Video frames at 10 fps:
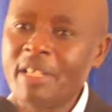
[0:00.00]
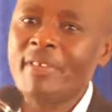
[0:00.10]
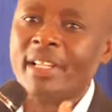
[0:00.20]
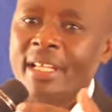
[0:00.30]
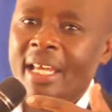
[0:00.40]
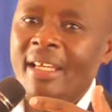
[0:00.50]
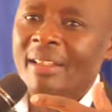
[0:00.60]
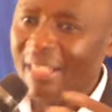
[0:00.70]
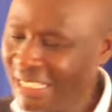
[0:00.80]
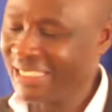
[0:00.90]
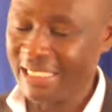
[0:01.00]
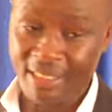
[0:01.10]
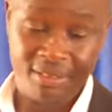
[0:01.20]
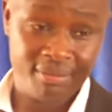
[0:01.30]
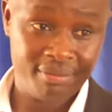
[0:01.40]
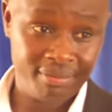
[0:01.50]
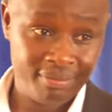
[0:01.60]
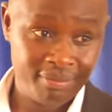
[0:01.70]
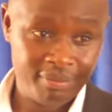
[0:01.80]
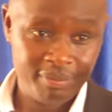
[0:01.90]
even listen.
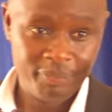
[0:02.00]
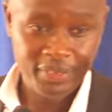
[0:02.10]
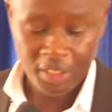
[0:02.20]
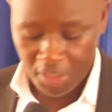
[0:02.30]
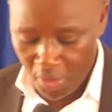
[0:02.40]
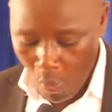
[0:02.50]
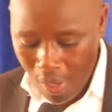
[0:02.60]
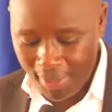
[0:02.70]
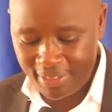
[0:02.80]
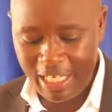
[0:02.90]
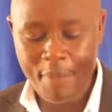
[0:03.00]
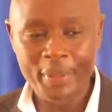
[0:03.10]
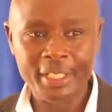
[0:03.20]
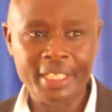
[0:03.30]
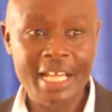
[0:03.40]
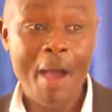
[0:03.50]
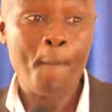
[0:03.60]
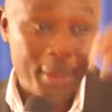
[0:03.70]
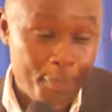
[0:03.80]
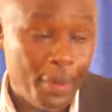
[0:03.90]
You know what is happening here?
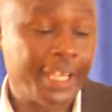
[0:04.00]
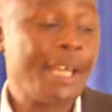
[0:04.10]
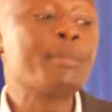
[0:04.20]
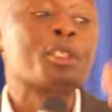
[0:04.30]
People came